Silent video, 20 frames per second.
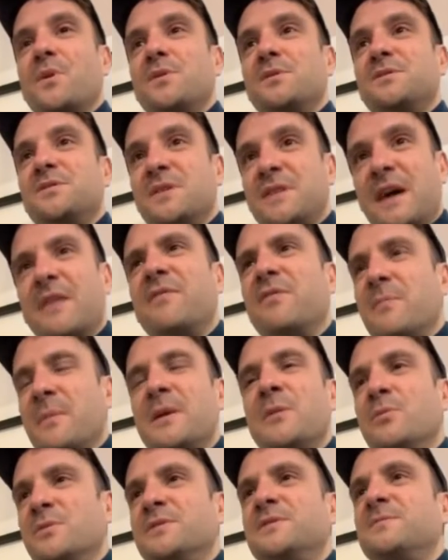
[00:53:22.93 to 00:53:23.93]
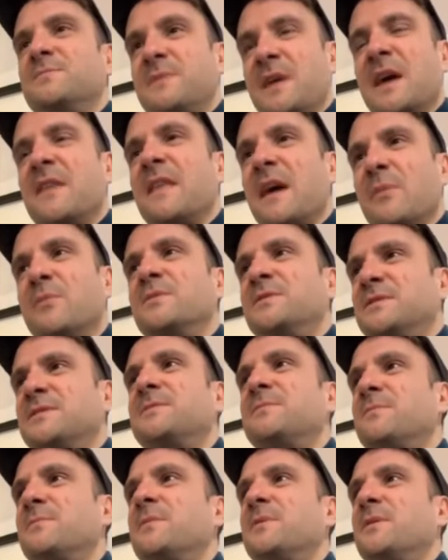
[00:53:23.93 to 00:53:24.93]
So that for me was,
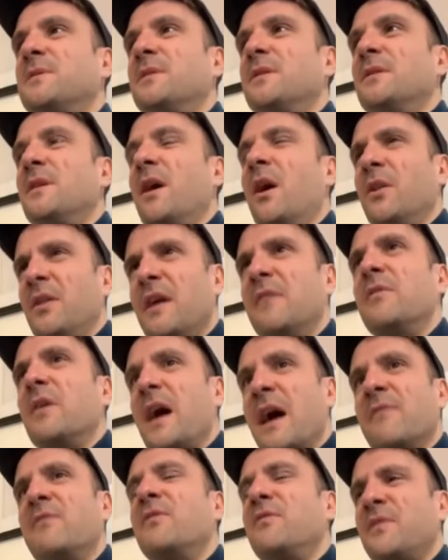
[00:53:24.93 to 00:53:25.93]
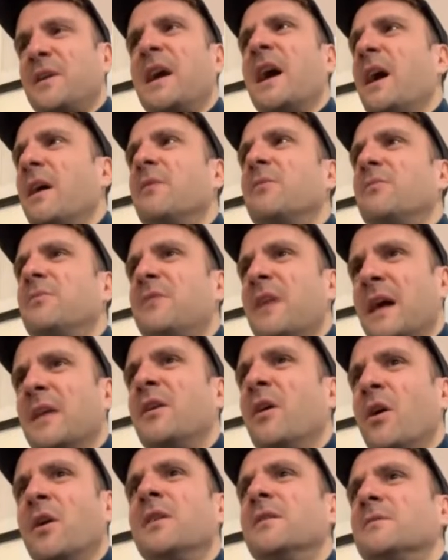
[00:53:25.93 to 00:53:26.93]
I'll never ever forget that
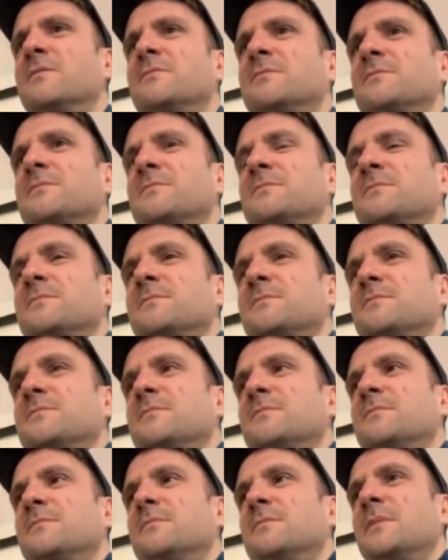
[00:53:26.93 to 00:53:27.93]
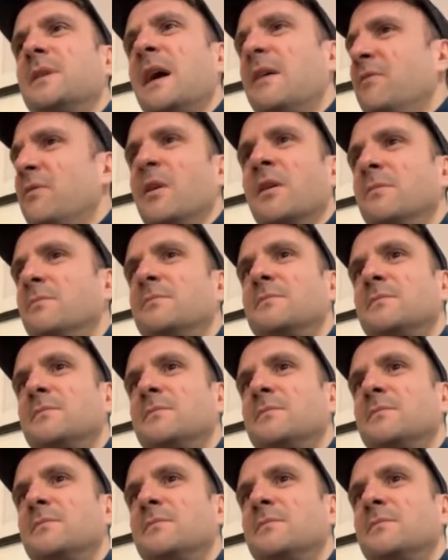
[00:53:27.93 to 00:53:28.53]
night, ever.